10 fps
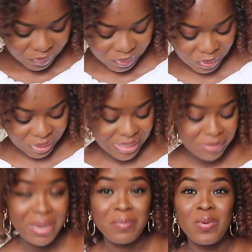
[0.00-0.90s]
this is
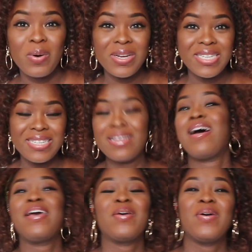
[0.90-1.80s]
my boy
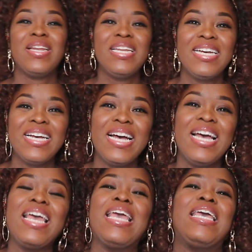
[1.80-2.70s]
Zion.
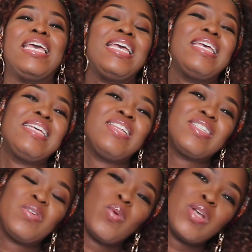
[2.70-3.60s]
He
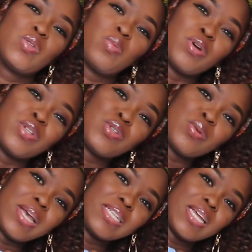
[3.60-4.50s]
doesn't weigh
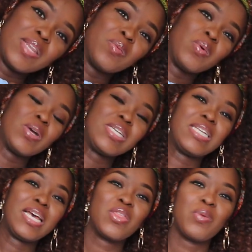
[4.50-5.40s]
2.28 anymore. He's
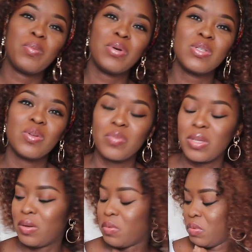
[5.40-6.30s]
like 3 point
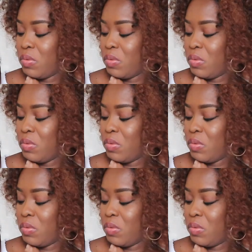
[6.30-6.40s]
something now.